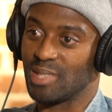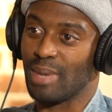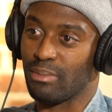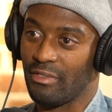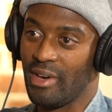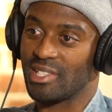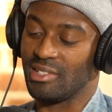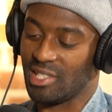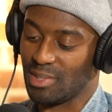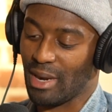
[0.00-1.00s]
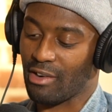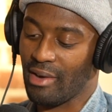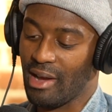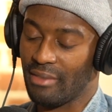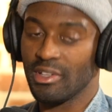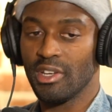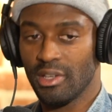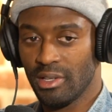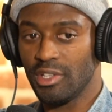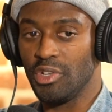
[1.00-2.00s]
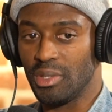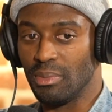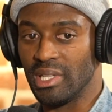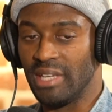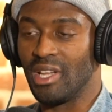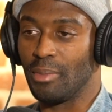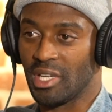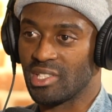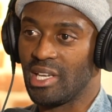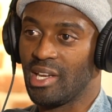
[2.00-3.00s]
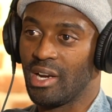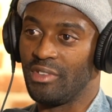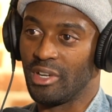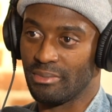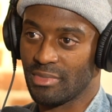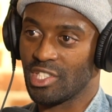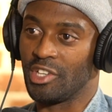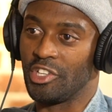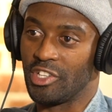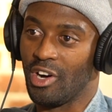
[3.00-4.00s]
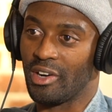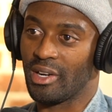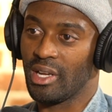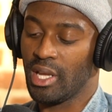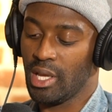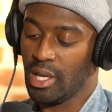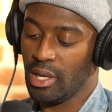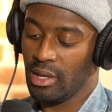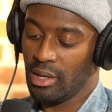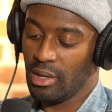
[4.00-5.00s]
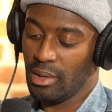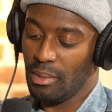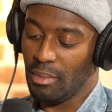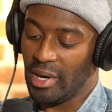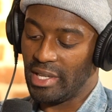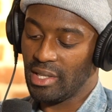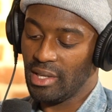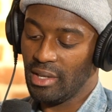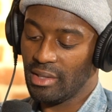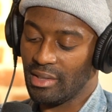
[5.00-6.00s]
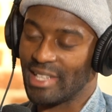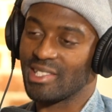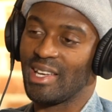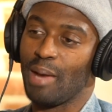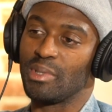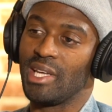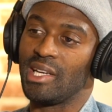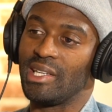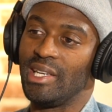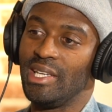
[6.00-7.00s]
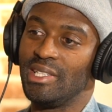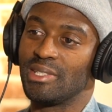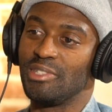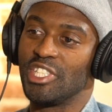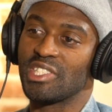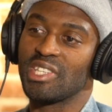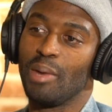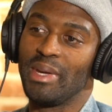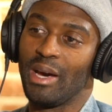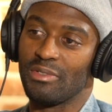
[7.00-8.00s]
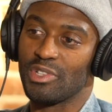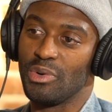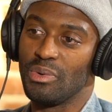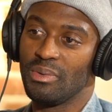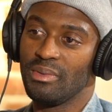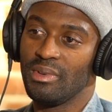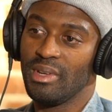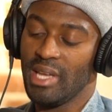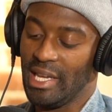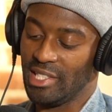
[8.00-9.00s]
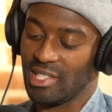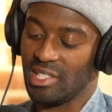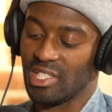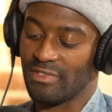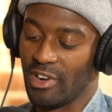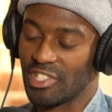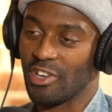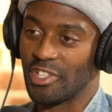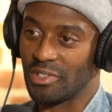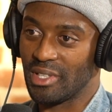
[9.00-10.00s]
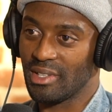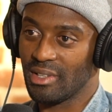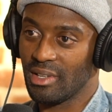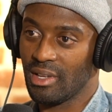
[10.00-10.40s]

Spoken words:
that this is my profession, this is my craft, you can believe that I'm going to take care of your son or your daughter. But let's say hypothetically he's just coming out of school and this is his first surgery.